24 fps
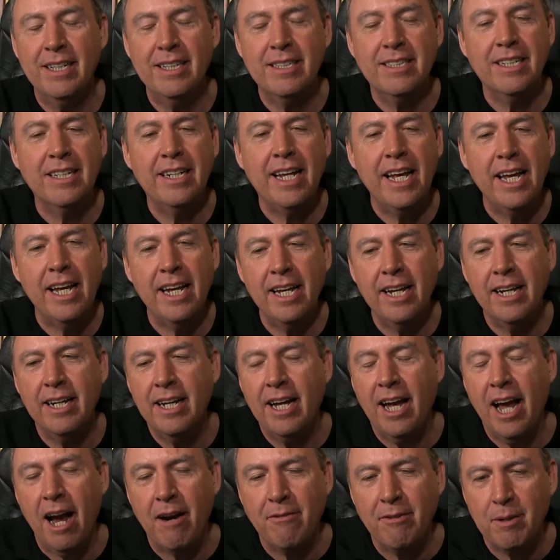
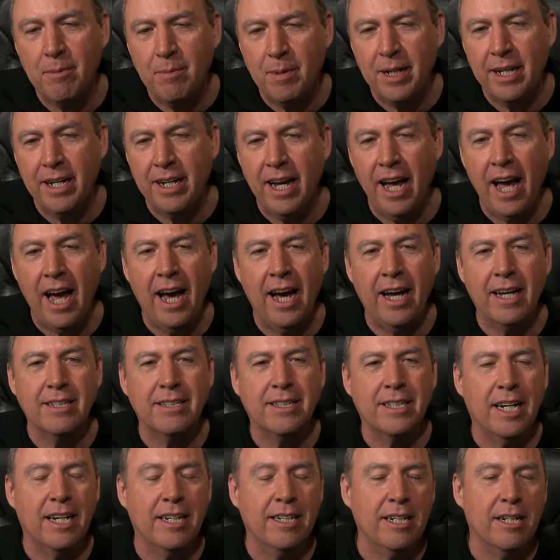Today, everybody
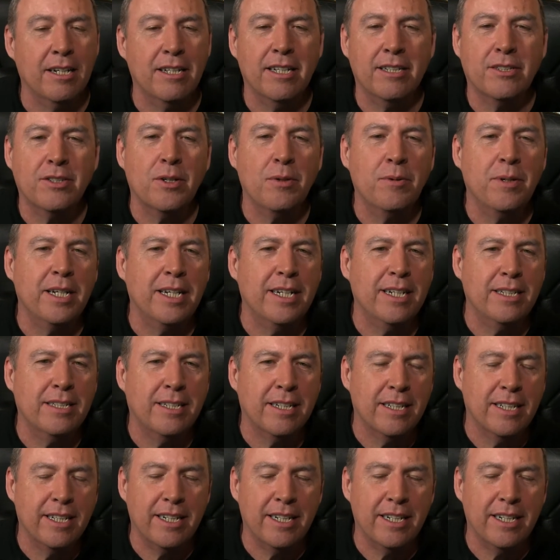has, yeah, it's so easy.